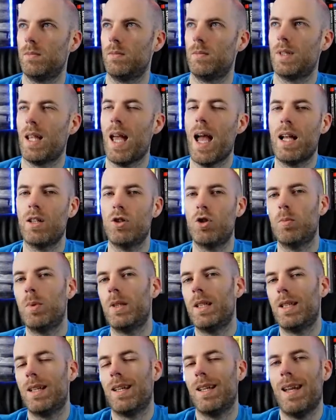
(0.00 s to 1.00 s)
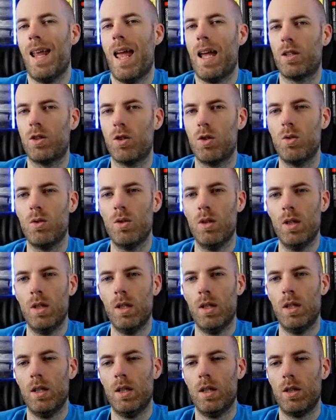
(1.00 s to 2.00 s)
tangibly connect
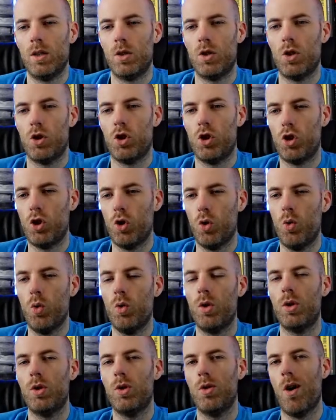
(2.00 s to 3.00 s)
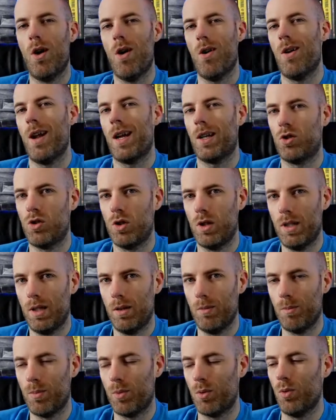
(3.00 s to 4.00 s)
to show that you are actually
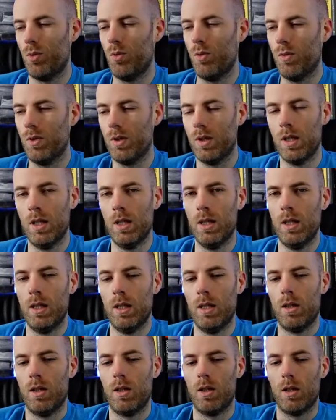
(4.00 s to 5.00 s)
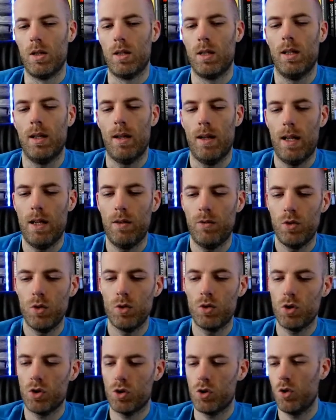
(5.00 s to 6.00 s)
improving. If you're
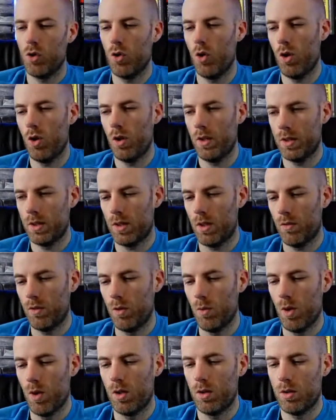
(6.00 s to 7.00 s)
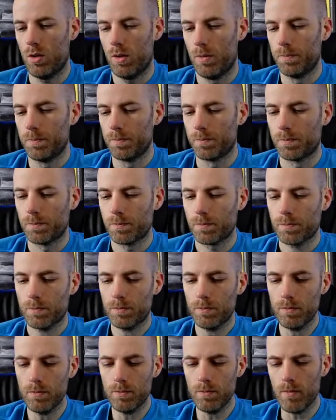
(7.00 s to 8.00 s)
just doing all this stuff, you want
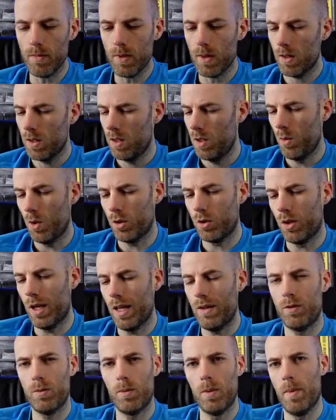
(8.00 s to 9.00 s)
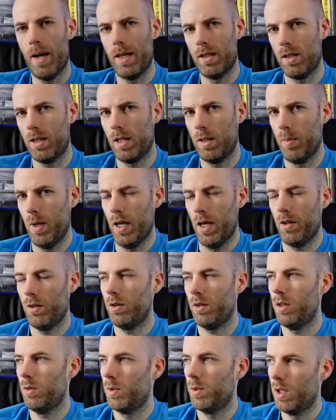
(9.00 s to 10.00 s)
your life to be magically better.
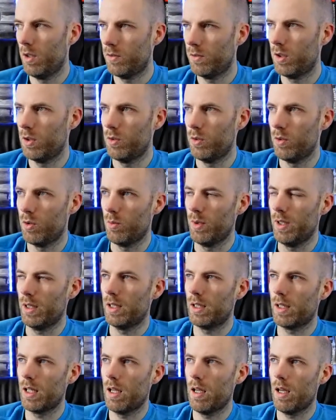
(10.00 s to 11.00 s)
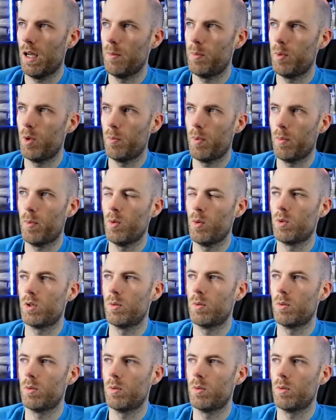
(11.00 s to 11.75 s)
You would love to lose weight. Like I put up a post